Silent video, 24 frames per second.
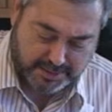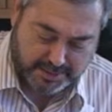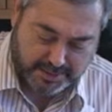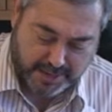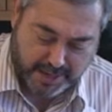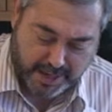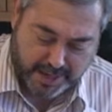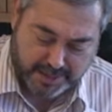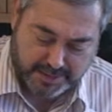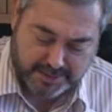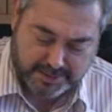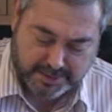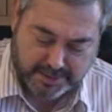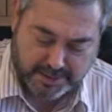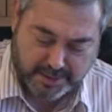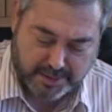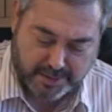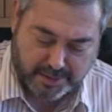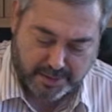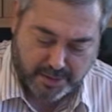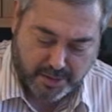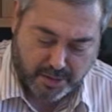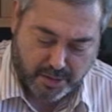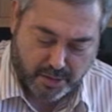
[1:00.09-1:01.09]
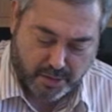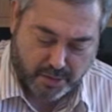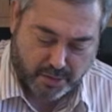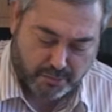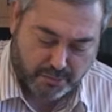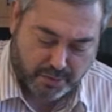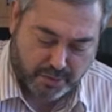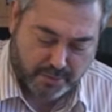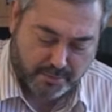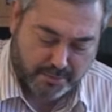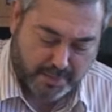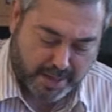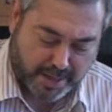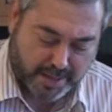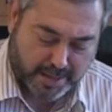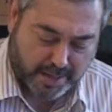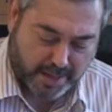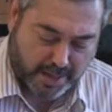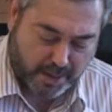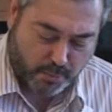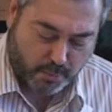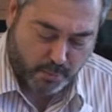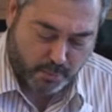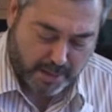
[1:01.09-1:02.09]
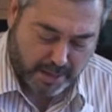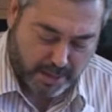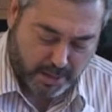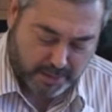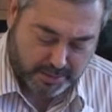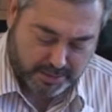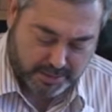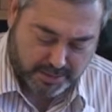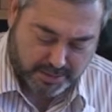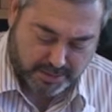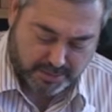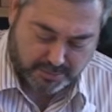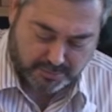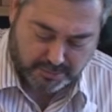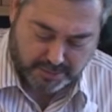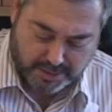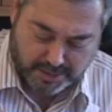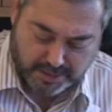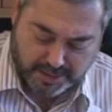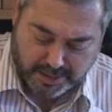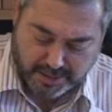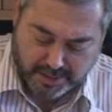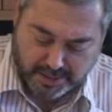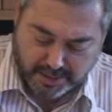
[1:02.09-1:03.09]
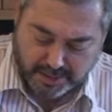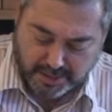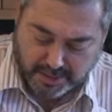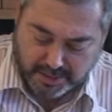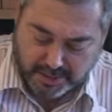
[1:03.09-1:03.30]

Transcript: the eggs in. You want to make a well that is really